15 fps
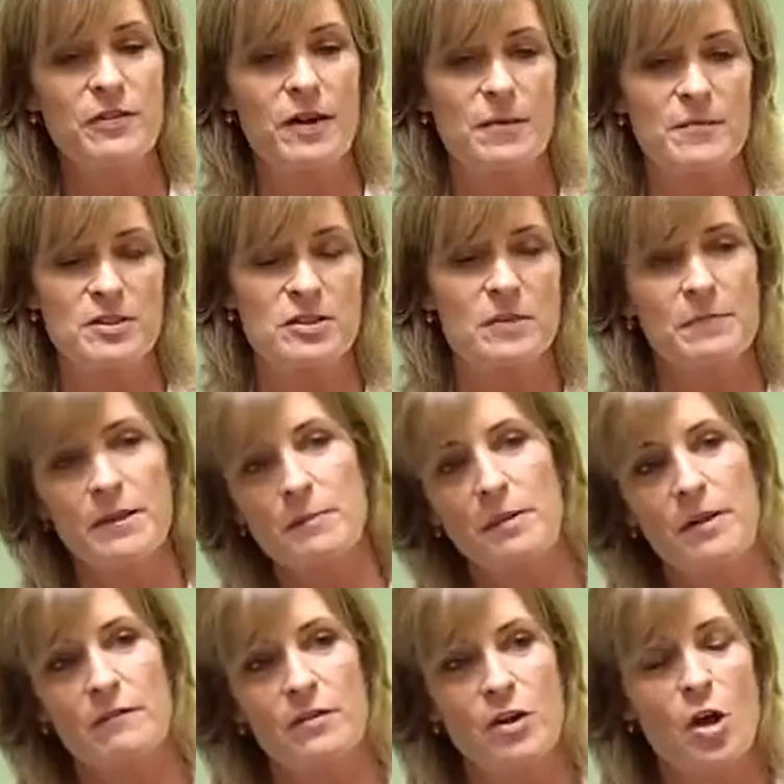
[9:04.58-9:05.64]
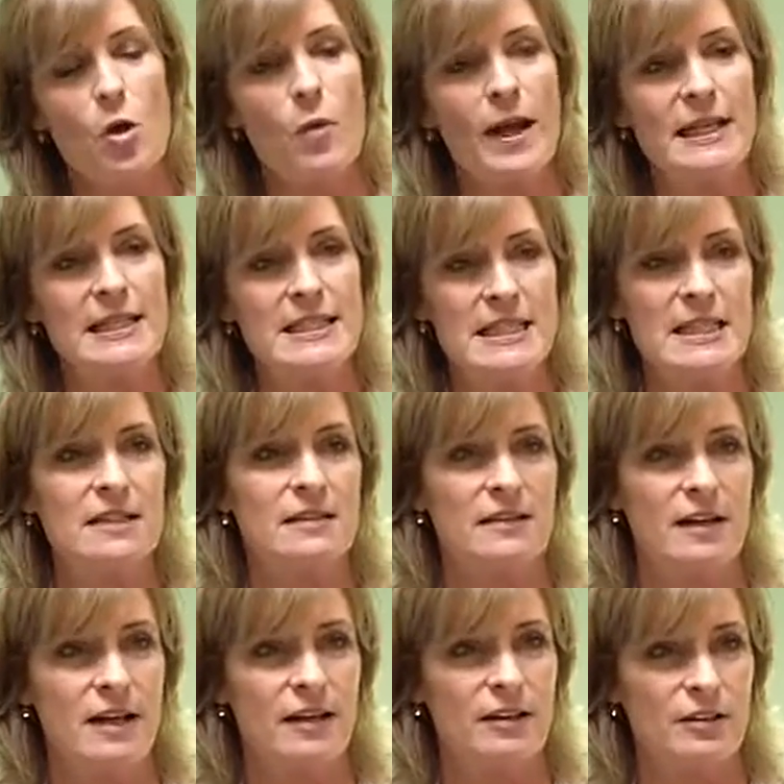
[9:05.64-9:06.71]
of thumb is some people have no idea
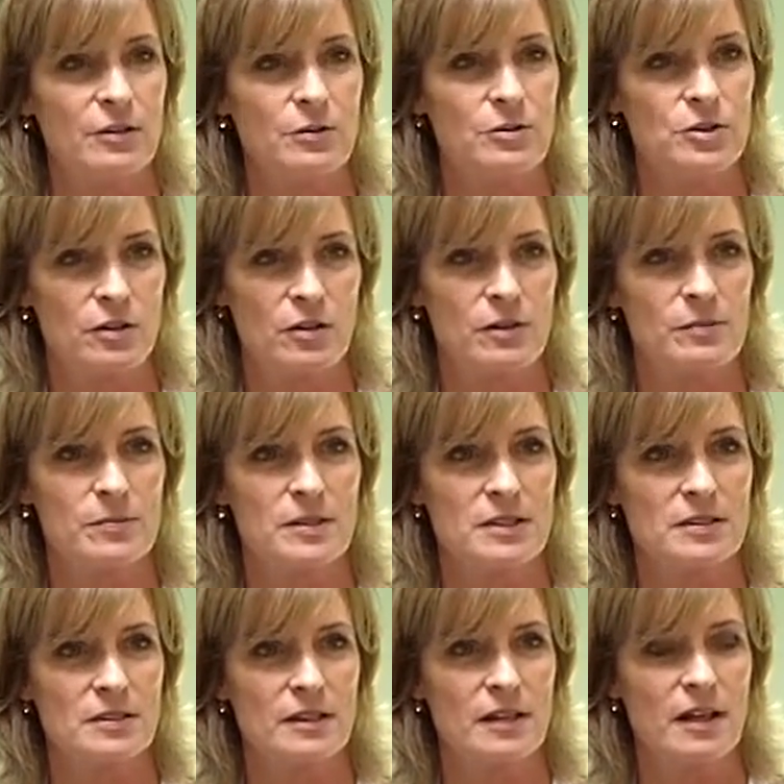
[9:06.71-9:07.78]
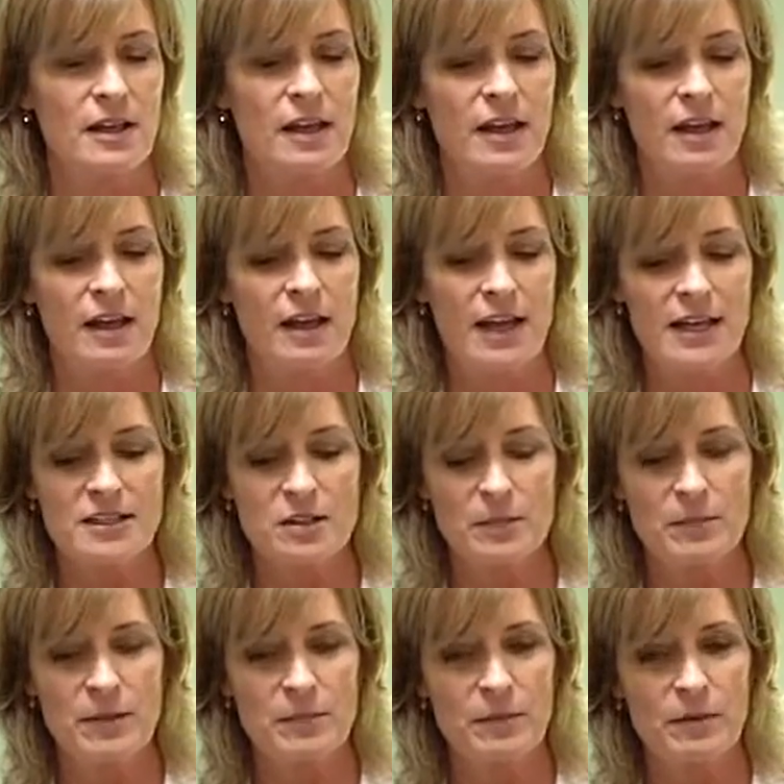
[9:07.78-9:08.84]
how to use herbs. And I
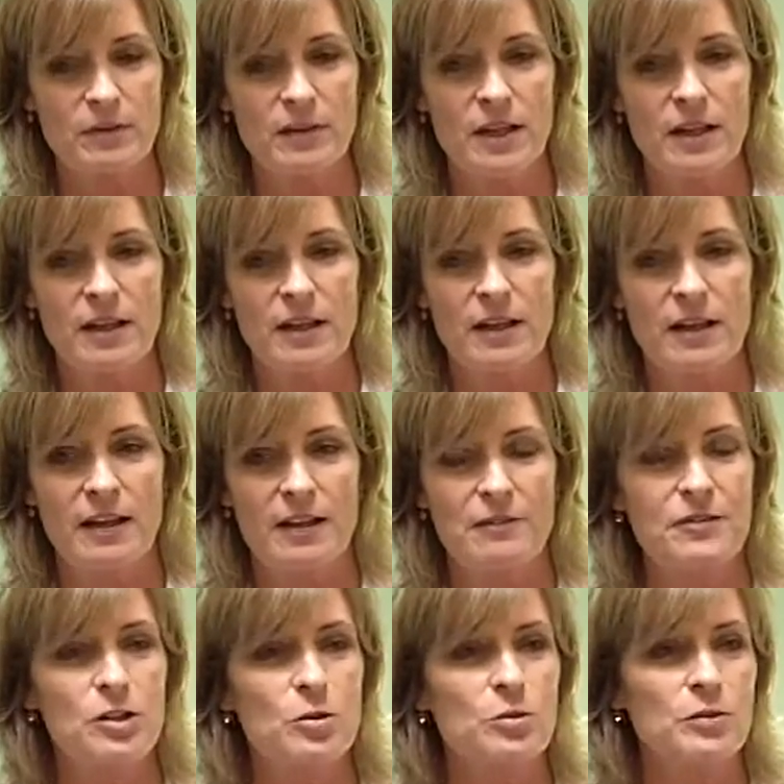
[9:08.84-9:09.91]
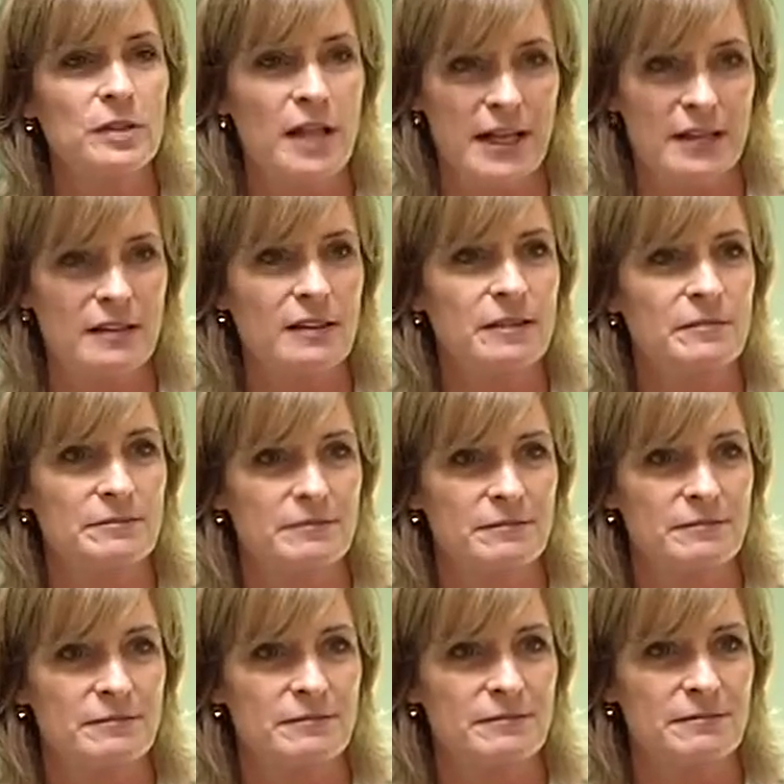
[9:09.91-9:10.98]
tell people, if you like it,
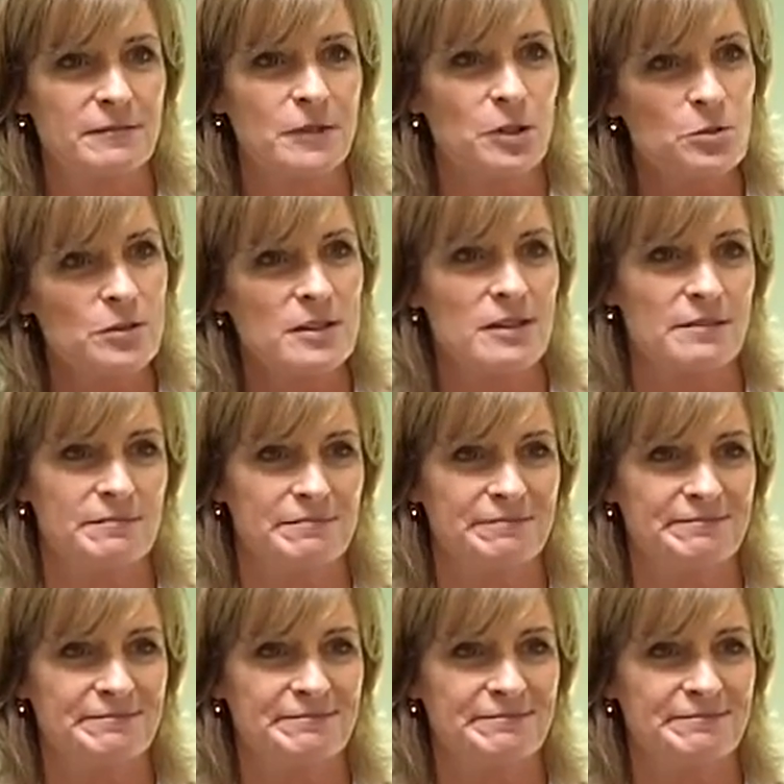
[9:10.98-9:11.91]
use it.